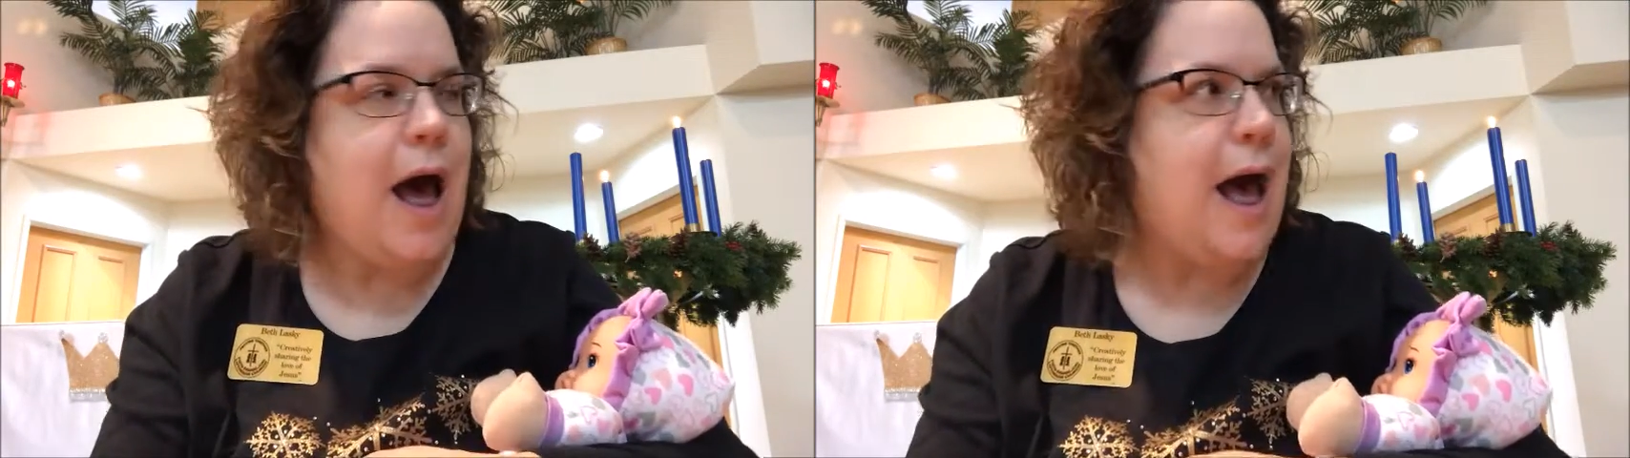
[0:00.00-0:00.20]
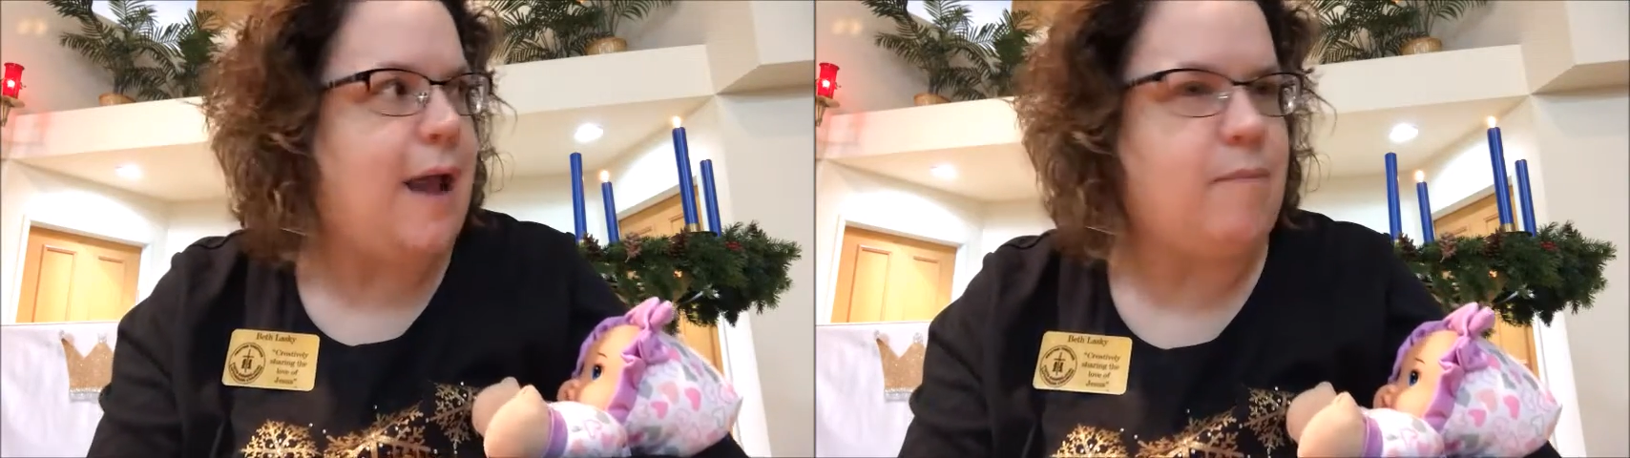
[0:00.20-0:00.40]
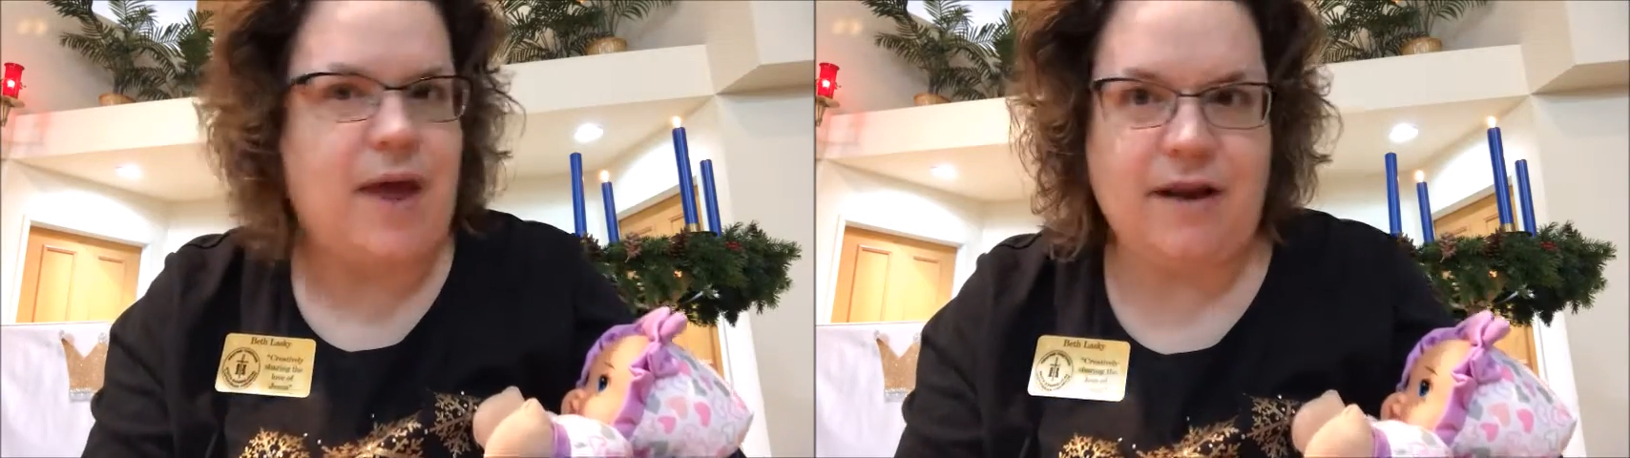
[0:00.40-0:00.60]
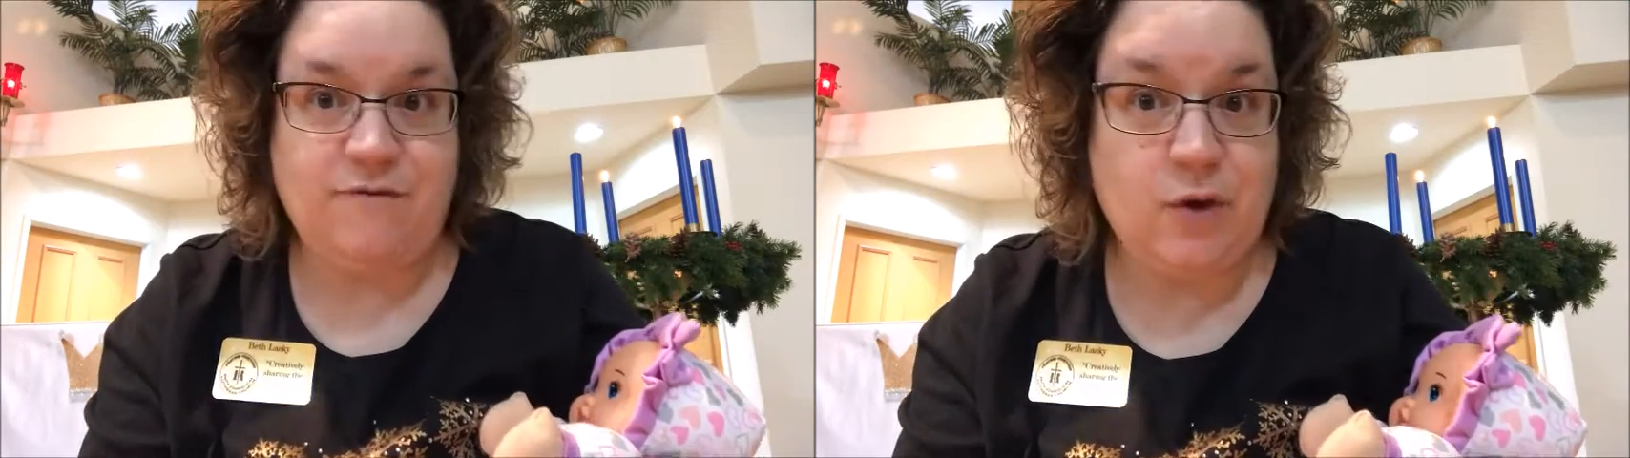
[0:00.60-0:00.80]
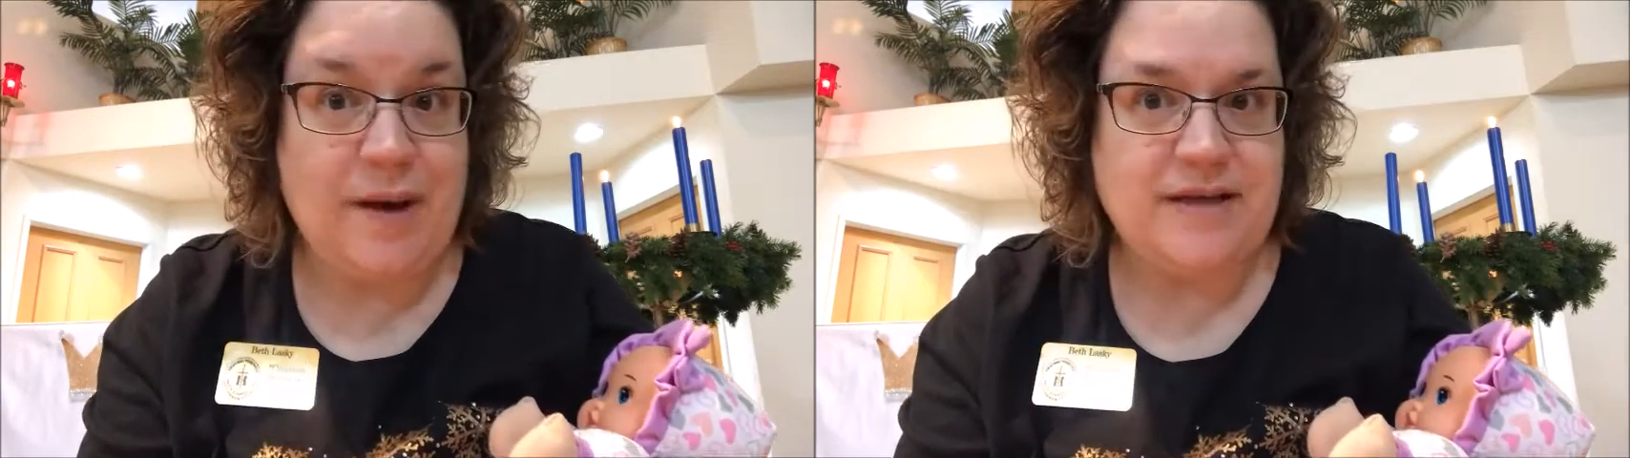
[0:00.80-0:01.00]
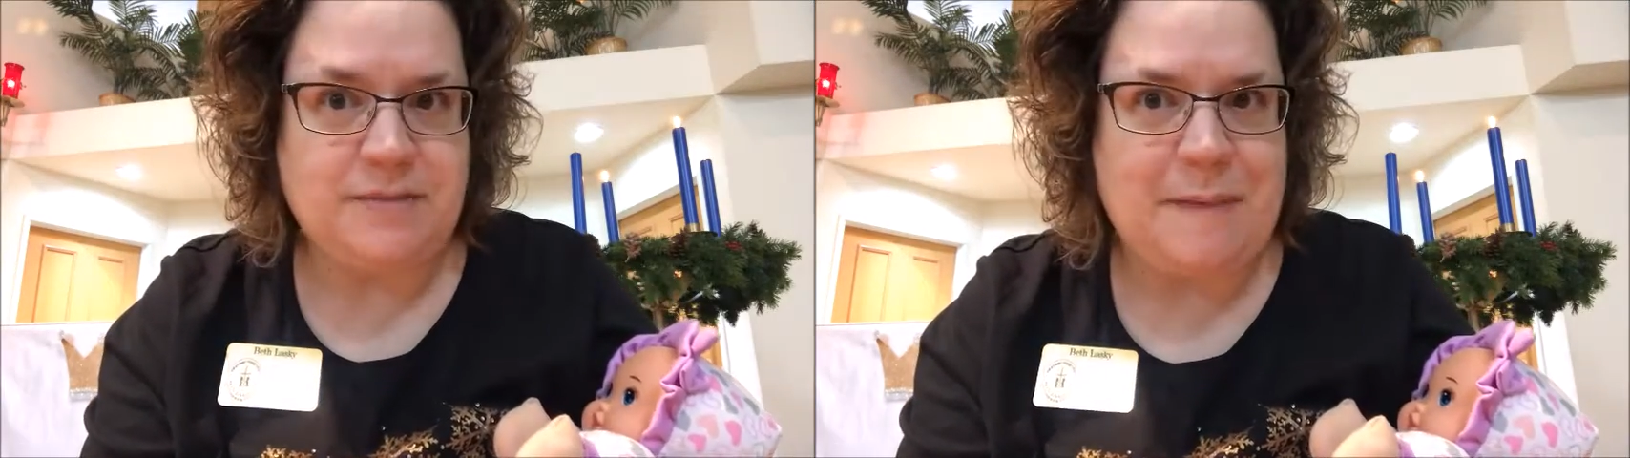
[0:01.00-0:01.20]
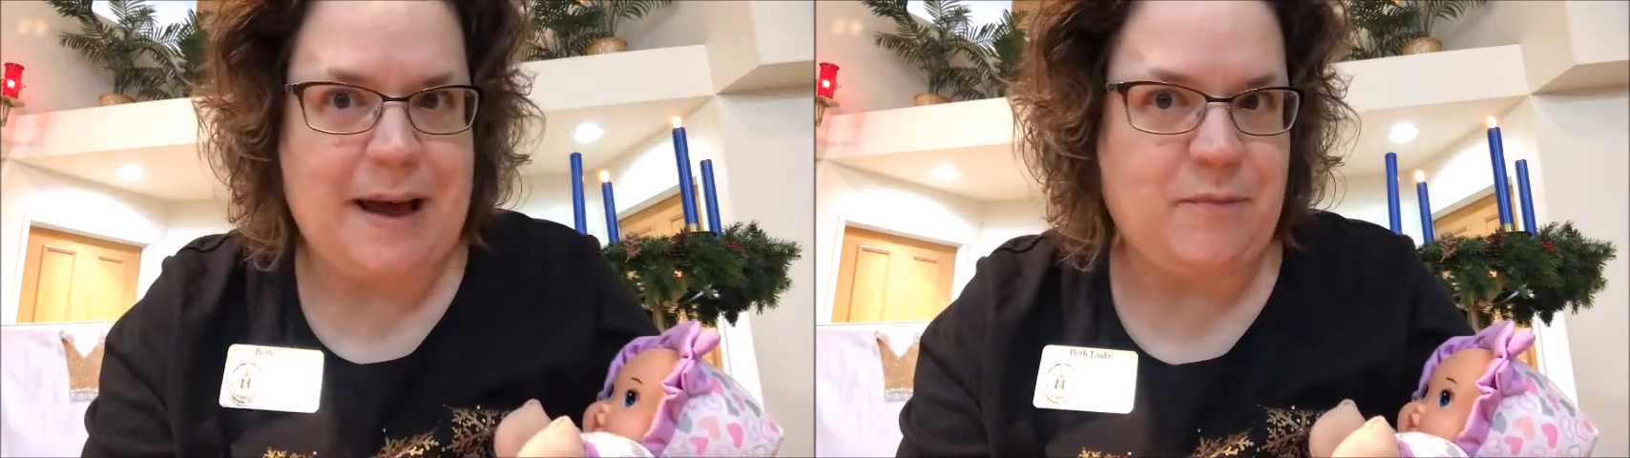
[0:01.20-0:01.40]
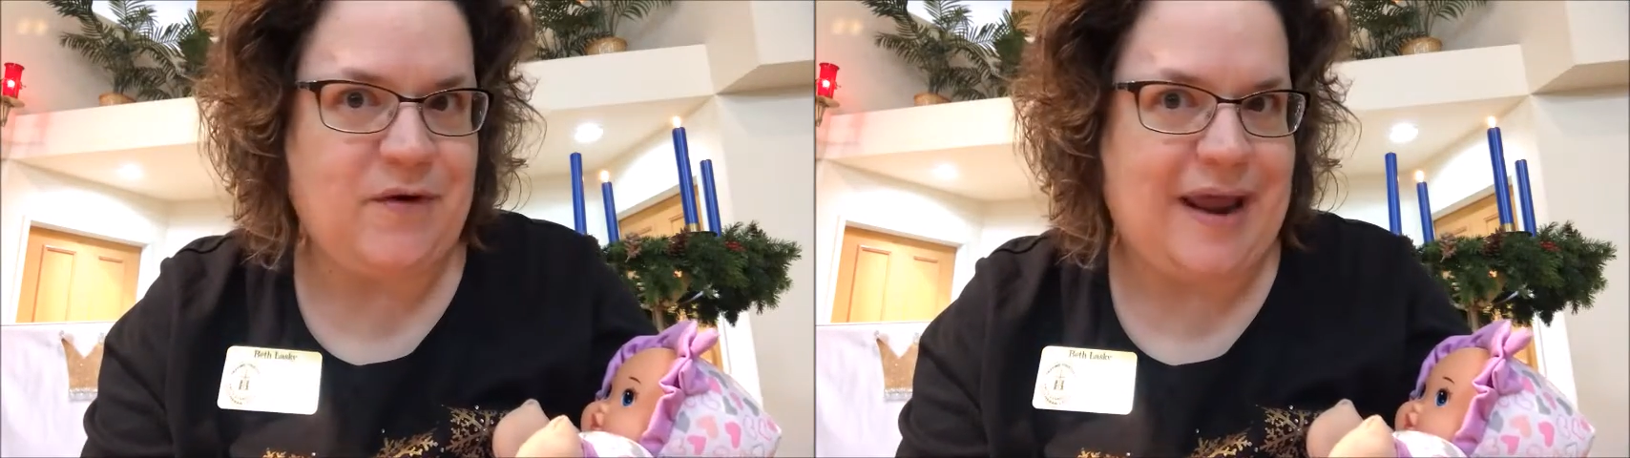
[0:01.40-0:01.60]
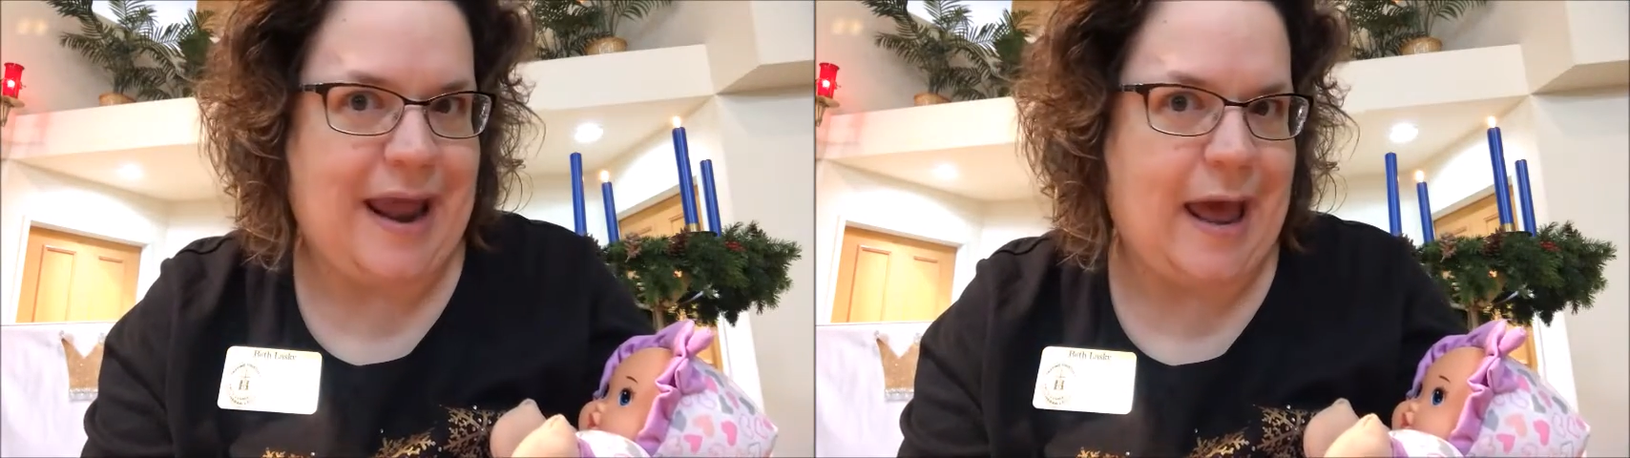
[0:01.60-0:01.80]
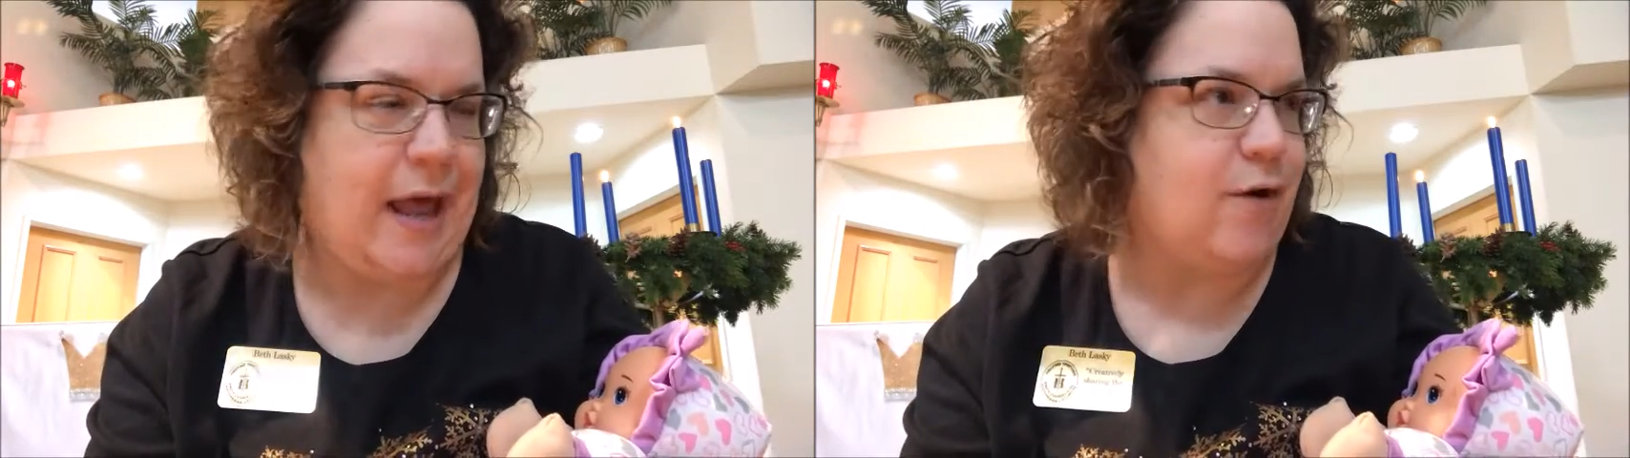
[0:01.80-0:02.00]
I bet if you ask mom or
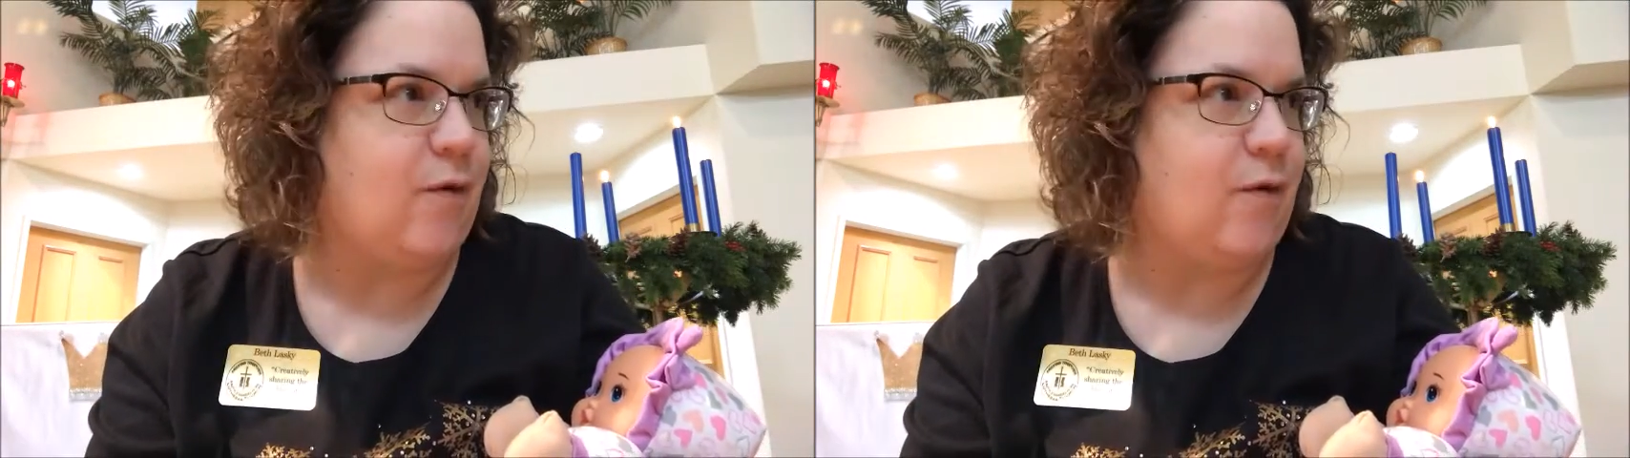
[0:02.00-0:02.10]
dad or